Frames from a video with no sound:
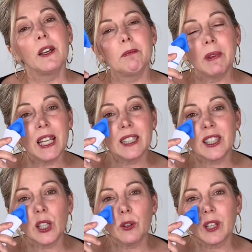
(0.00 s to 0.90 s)
means
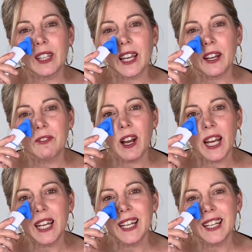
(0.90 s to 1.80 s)
that you can get
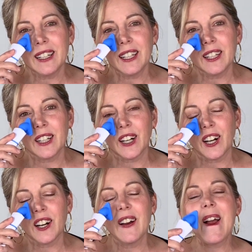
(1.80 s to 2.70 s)
right in
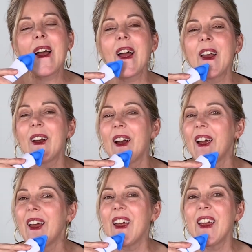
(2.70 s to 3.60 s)
here and
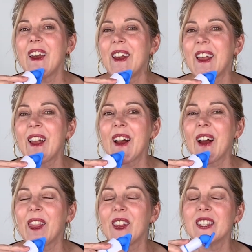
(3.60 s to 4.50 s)
right in
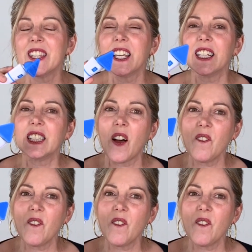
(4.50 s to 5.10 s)
here. This thing is